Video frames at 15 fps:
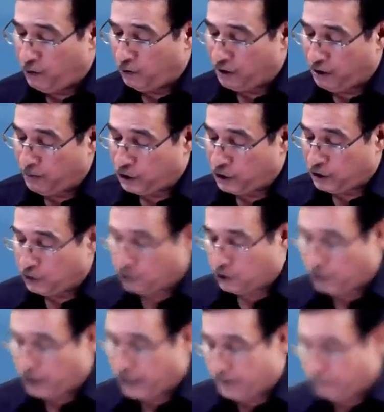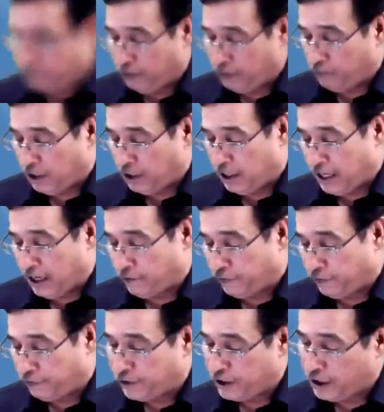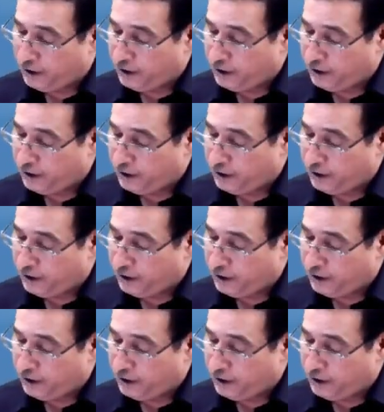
commission should have been 1,50,000.